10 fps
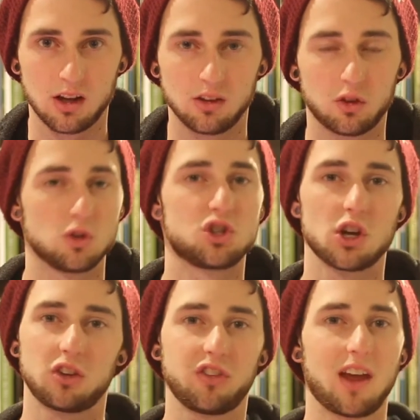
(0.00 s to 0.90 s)
So
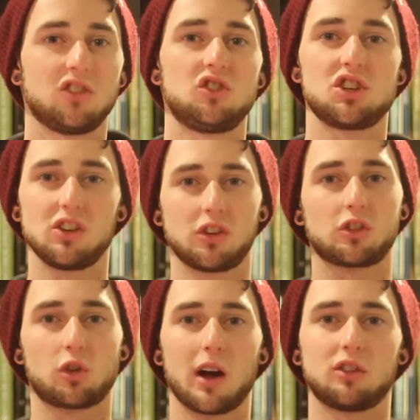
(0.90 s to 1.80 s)
just as Jesus
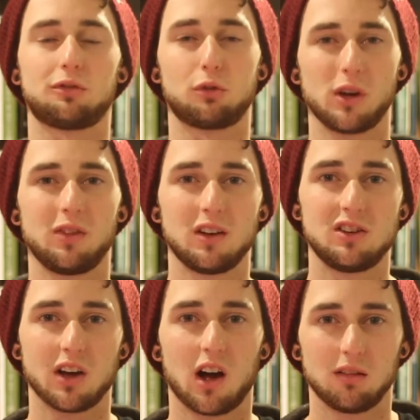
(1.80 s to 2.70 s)
Christ freed the
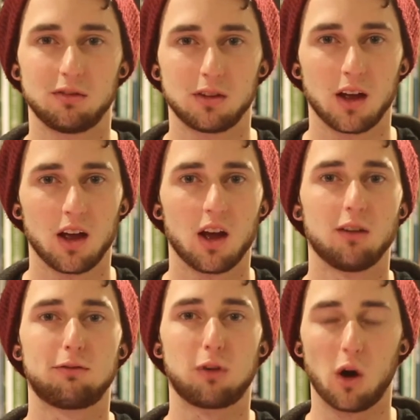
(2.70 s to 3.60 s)
dove
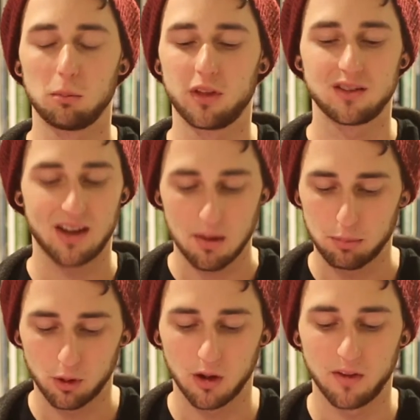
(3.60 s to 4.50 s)
from the
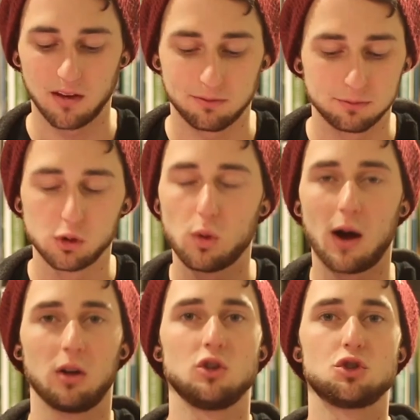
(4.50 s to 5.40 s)
temple and it flew
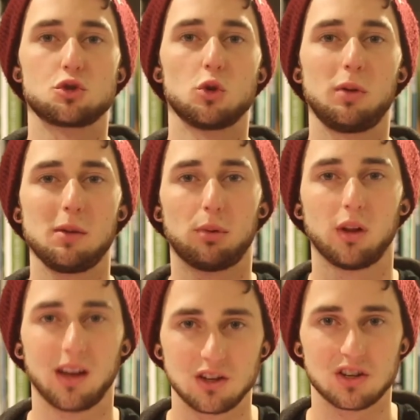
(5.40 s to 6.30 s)
out and drew people
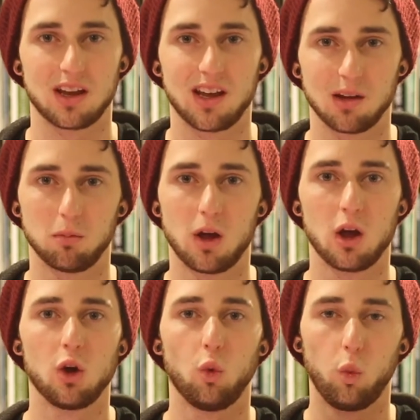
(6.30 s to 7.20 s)
into him,
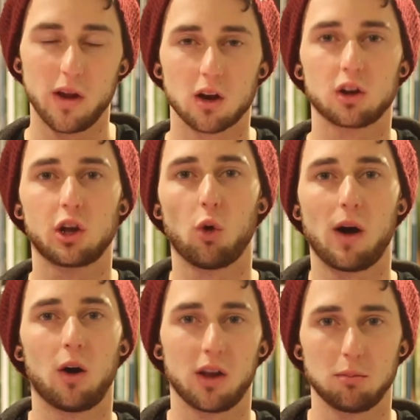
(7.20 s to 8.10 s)
we are to go
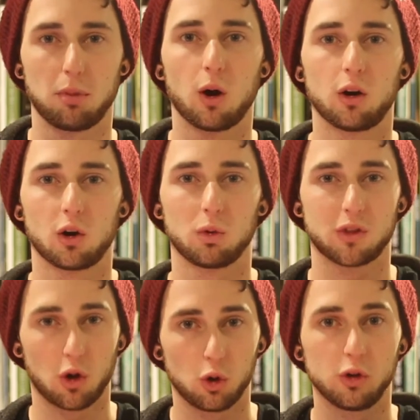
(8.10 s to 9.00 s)
out and partner with
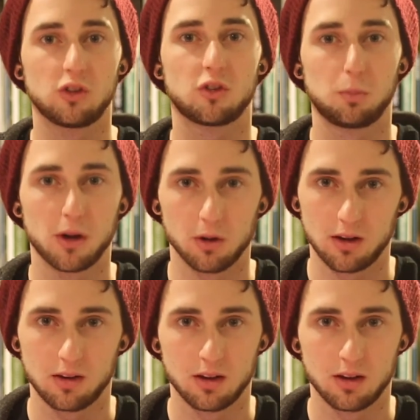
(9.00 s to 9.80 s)
the Holy Spirit